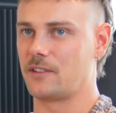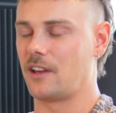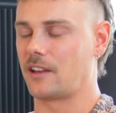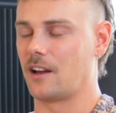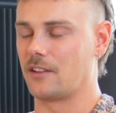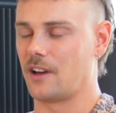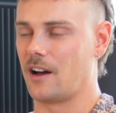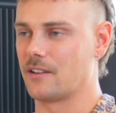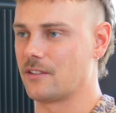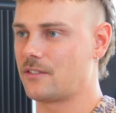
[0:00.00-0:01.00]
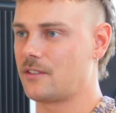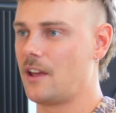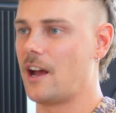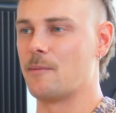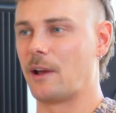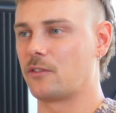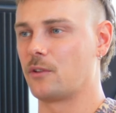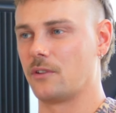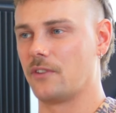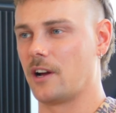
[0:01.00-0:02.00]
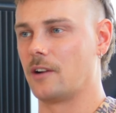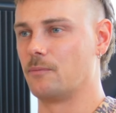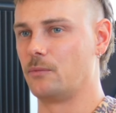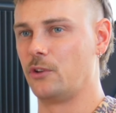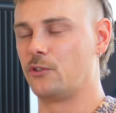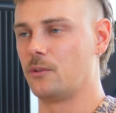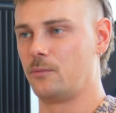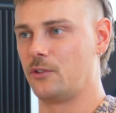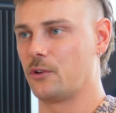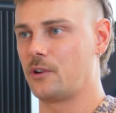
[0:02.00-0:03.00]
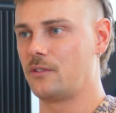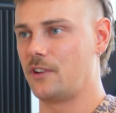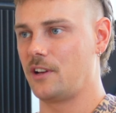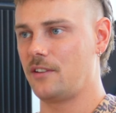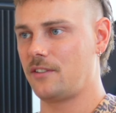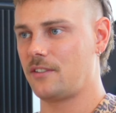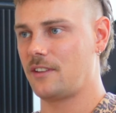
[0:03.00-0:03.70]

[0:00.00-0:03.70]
tech house artist, and he makes a lot of YouTube tutorial videos.